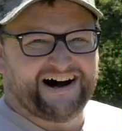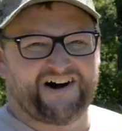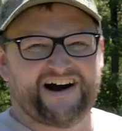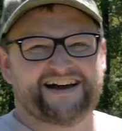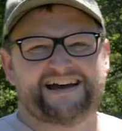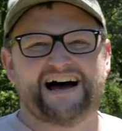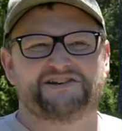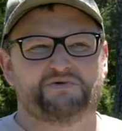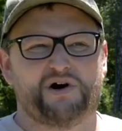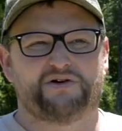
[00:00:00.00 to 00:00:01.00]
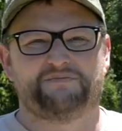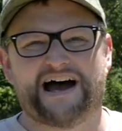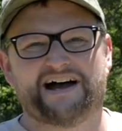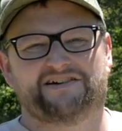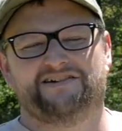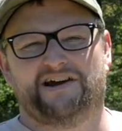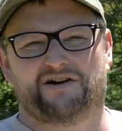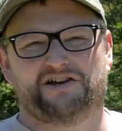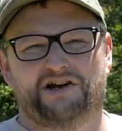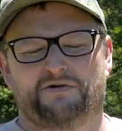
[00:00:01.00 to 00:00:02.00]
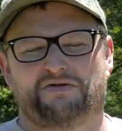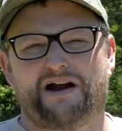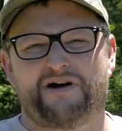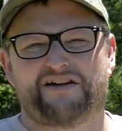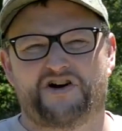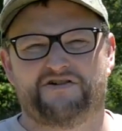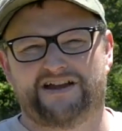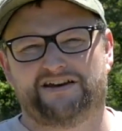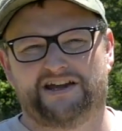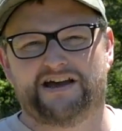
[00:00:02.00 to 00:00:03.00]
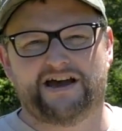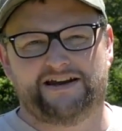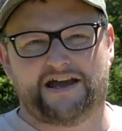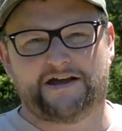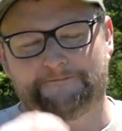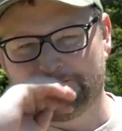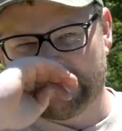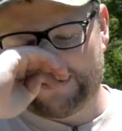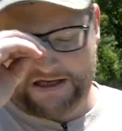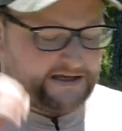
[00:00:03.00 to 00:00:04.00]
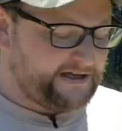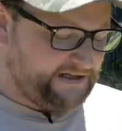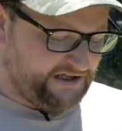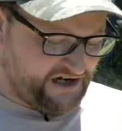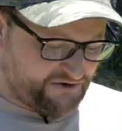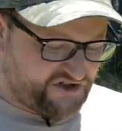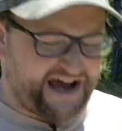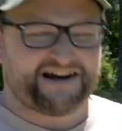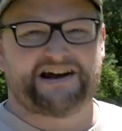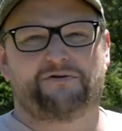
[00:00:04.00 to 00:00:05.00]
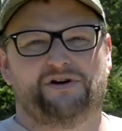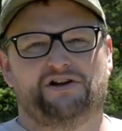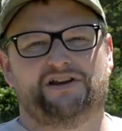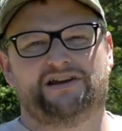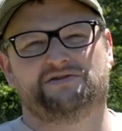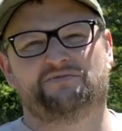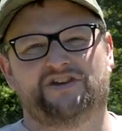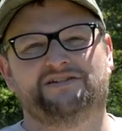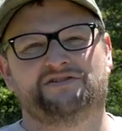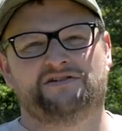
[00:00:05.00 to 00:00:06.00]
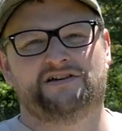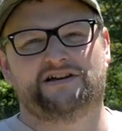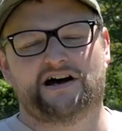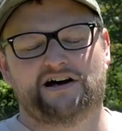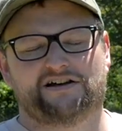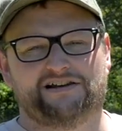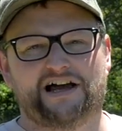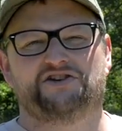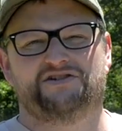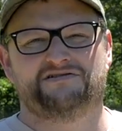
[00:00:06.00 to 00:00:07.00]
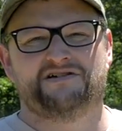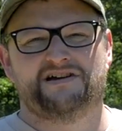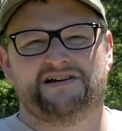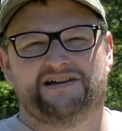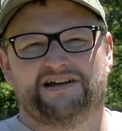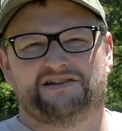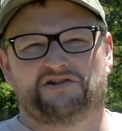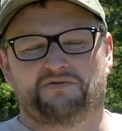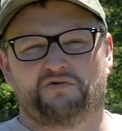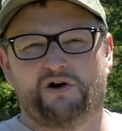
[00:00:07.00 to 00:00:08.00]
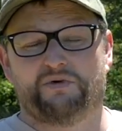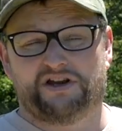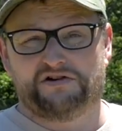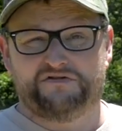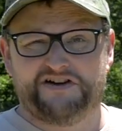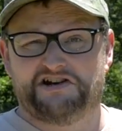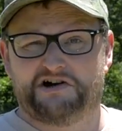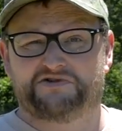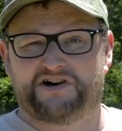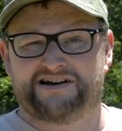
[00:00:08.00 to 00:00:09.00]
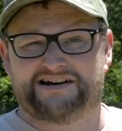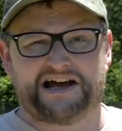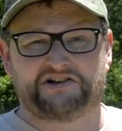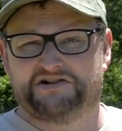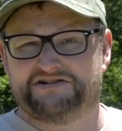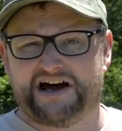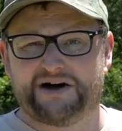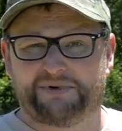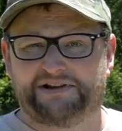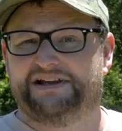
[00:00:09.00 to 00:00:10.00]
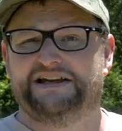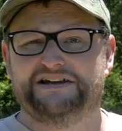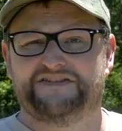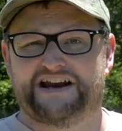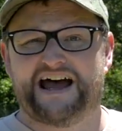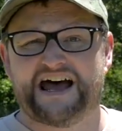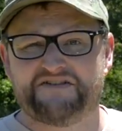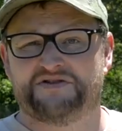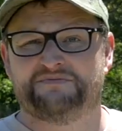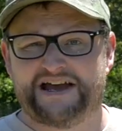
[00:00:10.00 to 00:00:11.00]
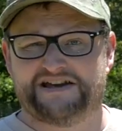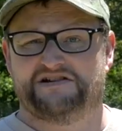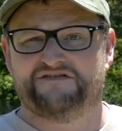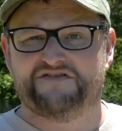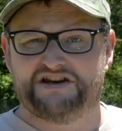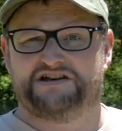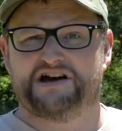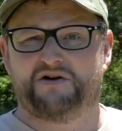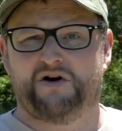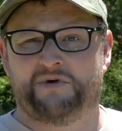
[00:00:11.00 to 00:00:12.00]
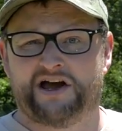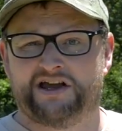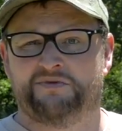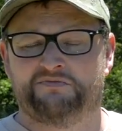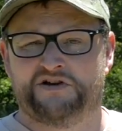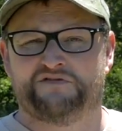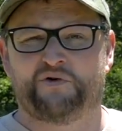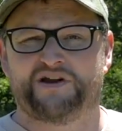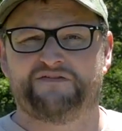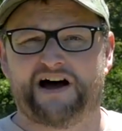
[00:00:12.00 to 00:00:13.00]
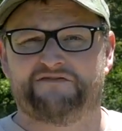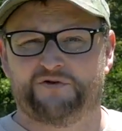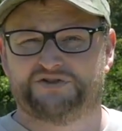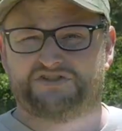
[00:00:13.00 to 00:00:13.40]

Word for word: All right, guys, welcome back. Eric here with Iraq Veteran 8888. You know, Chad and I were looking at some things in the uh, collection in terms of what we could do videos on, and I could not believe that I haven't made a video on my M&P 45 full